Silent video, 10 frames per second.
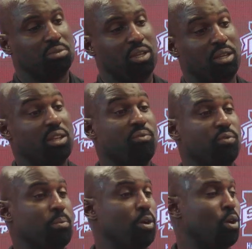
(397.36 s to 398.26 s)
and even
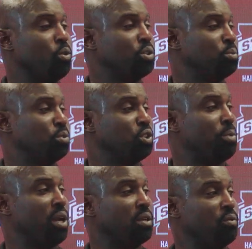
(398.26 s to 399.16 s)
from a coaching
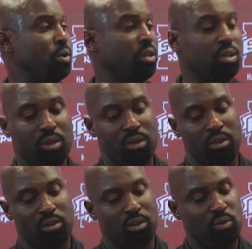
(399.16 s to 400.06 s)
perspective,
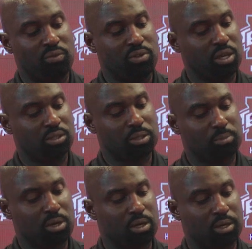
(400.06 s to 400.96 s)
we've done
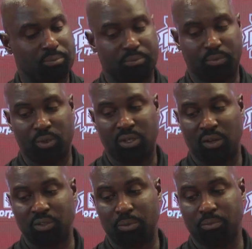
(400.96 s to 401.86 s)

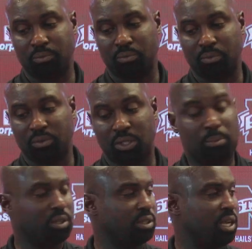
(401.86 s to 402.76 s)
some
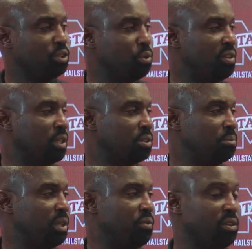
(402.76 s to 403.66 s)
similar things, we've done some
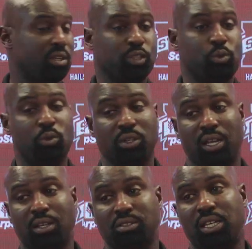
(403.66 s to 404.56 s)
different things. We want to
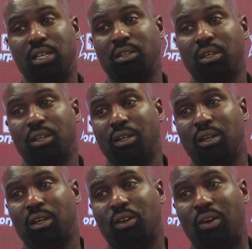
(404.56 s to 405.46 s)
kind of see,
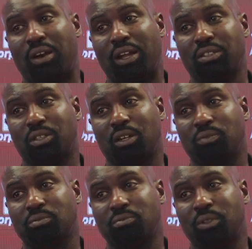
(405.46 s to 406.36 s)
you know, how that
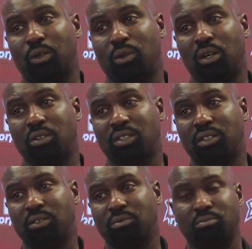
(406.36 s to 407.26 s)
stuff, you know, looks,
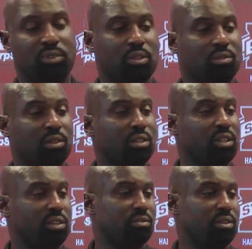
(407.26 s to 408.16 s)
and you know, look
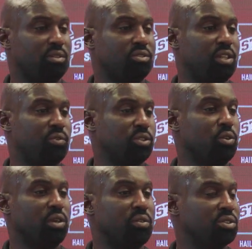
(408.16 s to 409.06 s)
and see if it's
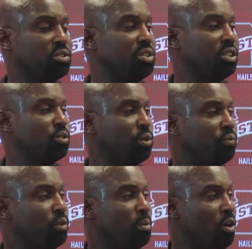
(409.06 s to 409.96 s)
going to give us a chance to win
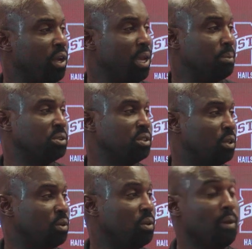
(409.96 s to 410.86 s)
football games, you
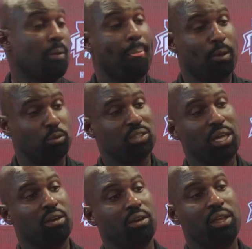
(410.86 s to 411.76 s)
know, on
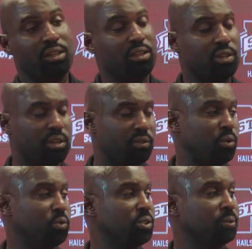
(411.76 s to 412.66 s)
Saturday and even in the
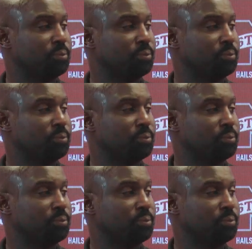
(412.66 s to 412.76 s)
future.